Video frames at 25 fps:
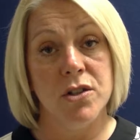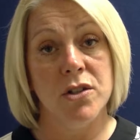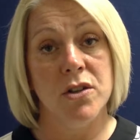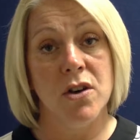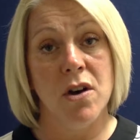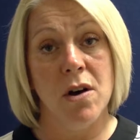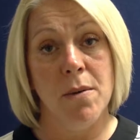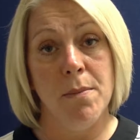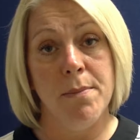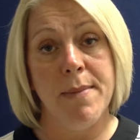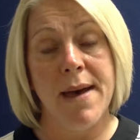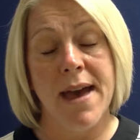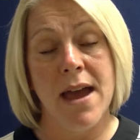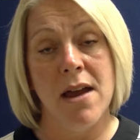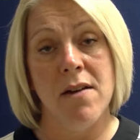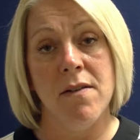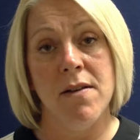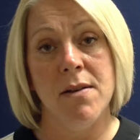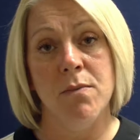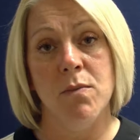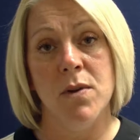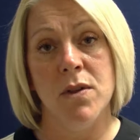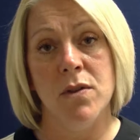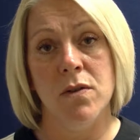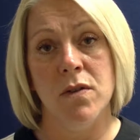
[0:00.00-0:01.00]
to compare
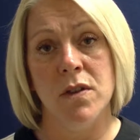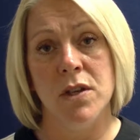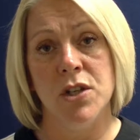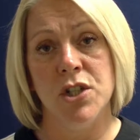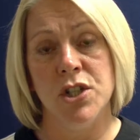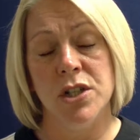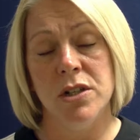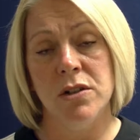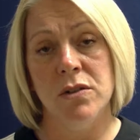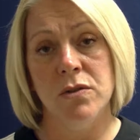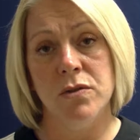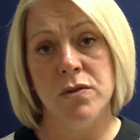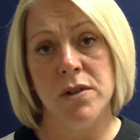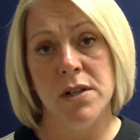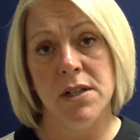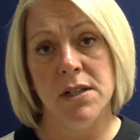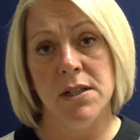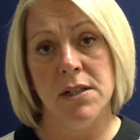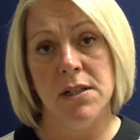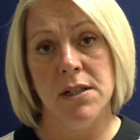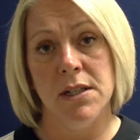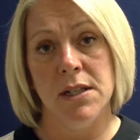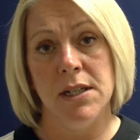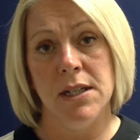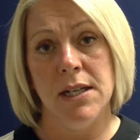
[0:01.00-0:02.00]
him with other children.